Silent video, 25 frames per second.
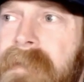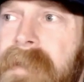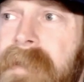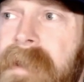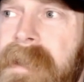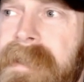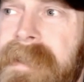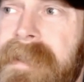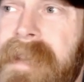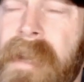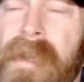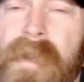
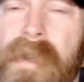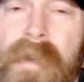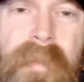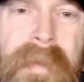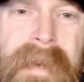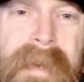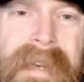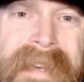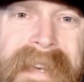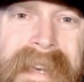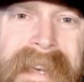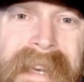is that you
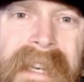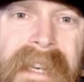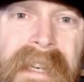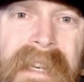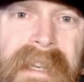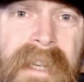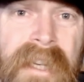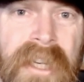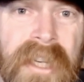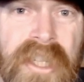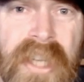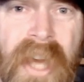begin
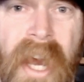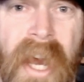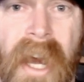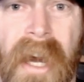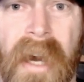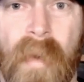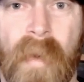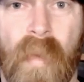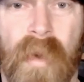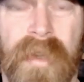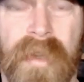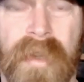to
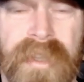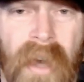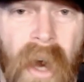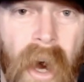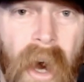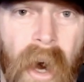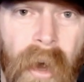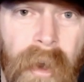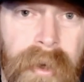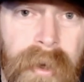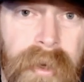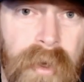share what's
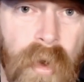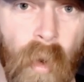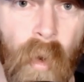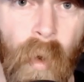on your